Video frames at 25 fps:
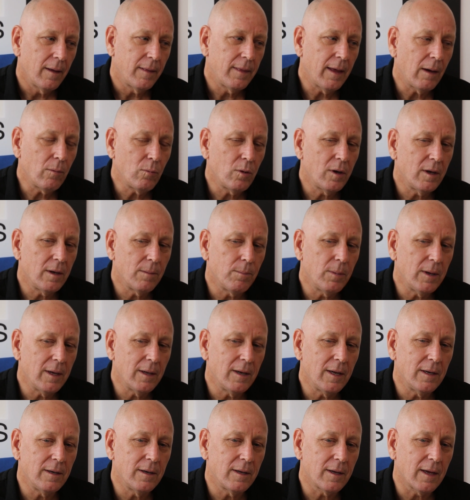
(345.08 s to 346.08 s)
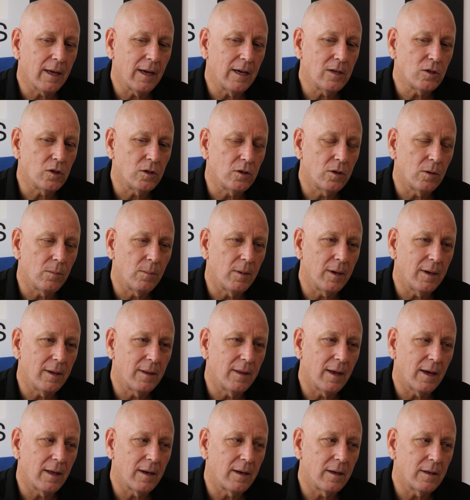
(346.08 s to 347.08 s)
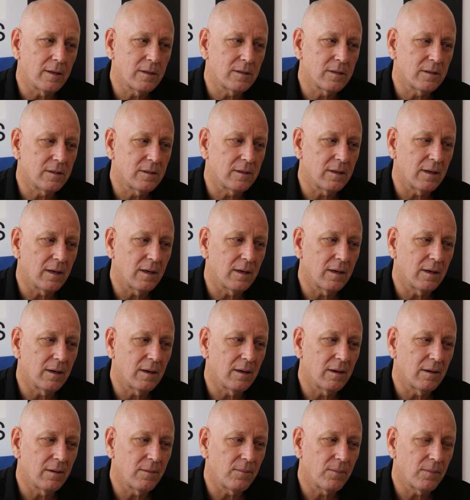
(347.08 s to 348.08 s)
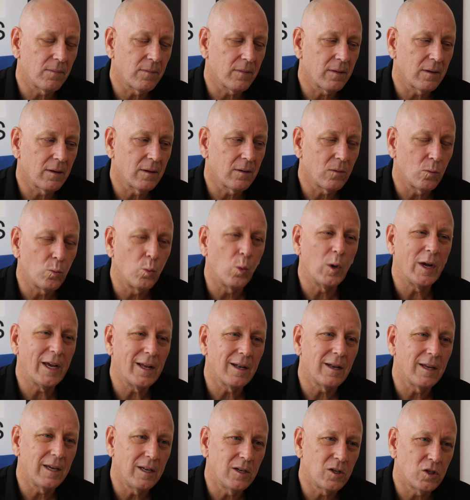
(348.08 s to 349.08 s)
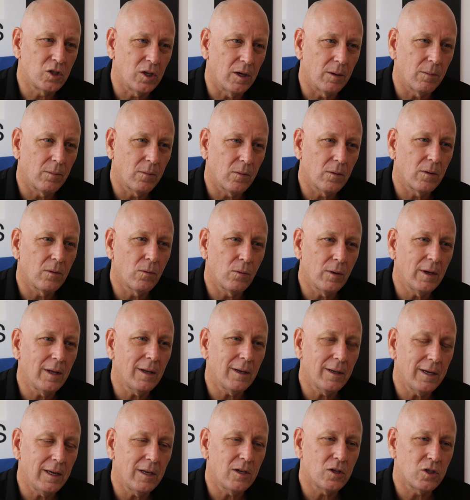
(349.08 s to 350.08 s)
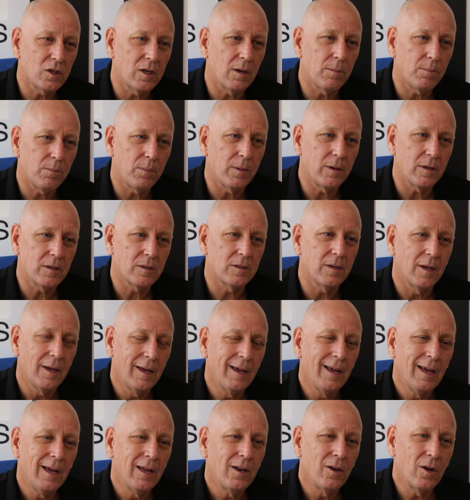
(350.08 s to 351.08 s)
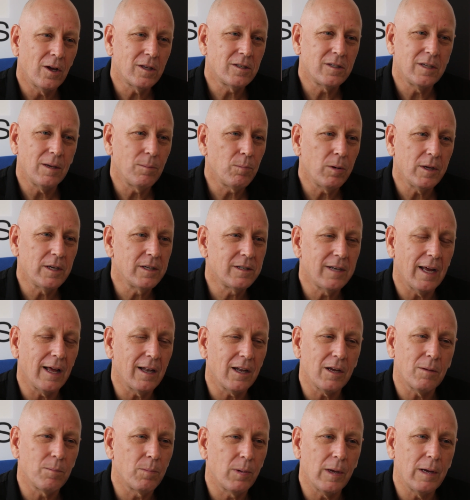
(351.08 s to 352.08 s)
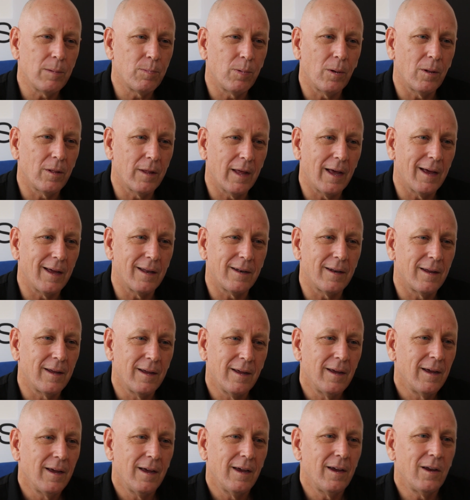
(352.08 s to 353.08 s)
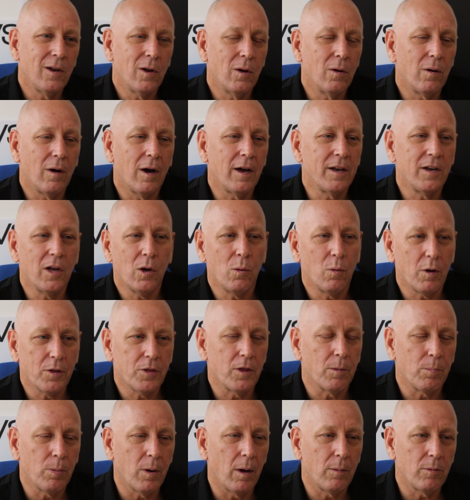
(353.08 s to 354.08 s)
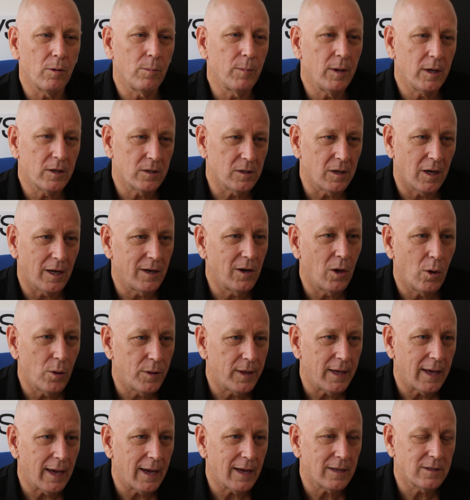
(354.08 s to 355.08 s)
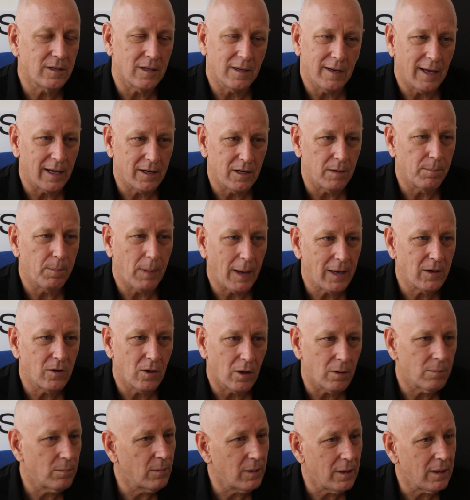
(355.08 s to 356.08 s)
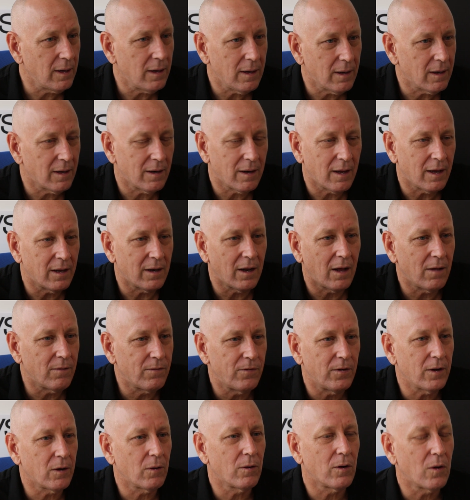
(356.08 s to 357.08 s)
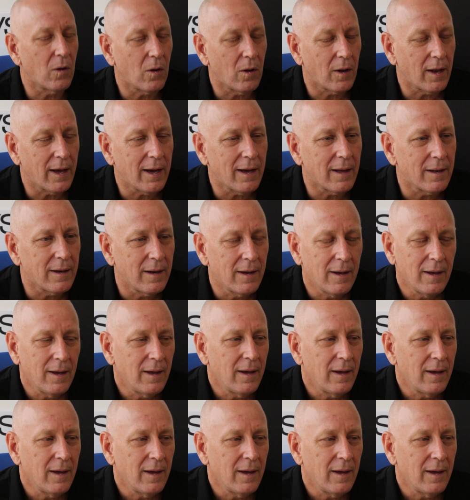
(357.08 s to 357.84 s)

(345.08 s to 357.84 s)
that would be an indication to me that it's uh, weak leadership. Real leadership is not simply telling people that you know, I know what the problem is and I know the answer now, depend on me and, and I'll figure it all out.